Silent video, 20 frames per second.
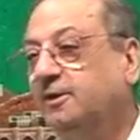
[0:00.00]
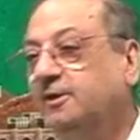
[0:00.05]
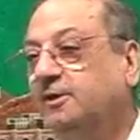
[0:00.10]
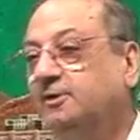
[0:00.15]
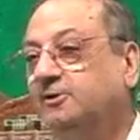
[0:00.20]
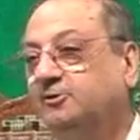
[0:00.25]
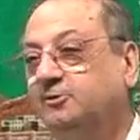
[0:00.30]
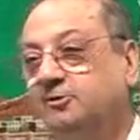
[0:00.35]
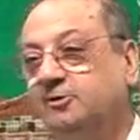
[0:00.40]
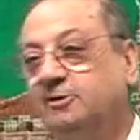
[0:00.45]

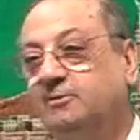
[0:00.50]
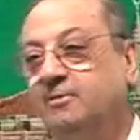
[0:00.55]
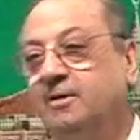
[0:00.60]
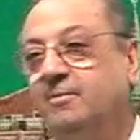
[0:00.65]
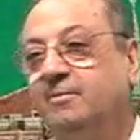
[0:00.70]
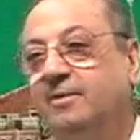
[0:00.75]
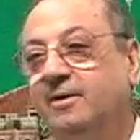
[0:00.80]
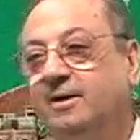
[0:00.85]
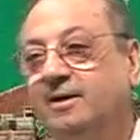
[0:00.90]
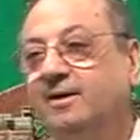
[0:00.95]
Do you
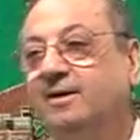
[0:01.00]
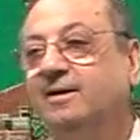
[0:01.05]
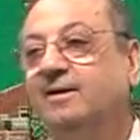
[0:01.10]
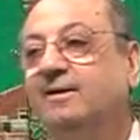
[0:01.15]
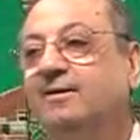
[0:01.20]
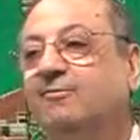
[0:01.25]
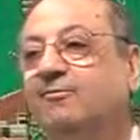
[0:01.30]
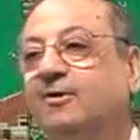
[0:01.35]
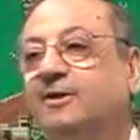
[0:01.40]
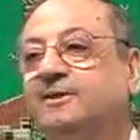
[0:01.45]
remember?
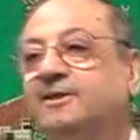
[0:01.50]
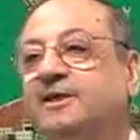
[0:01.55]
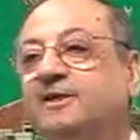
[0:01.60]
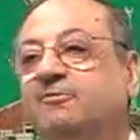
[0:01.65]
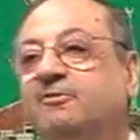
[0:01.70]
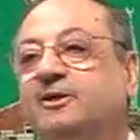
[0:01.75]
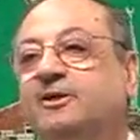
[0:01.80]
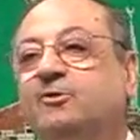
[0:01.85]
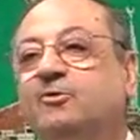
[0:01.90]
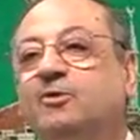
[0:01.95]
What did
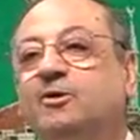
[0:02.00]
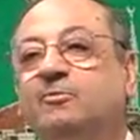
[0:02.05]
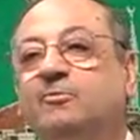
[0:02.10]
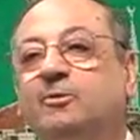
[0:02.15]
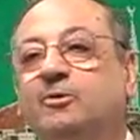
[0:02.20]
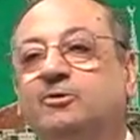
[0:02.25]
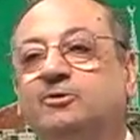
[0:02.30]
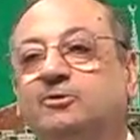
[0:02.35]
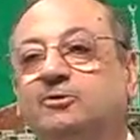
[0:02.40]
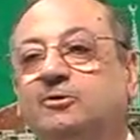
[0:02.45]
we do in
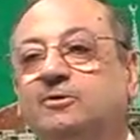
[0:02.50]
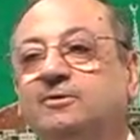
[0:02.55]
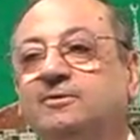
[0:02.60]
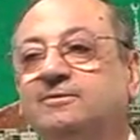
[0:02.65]
book 2?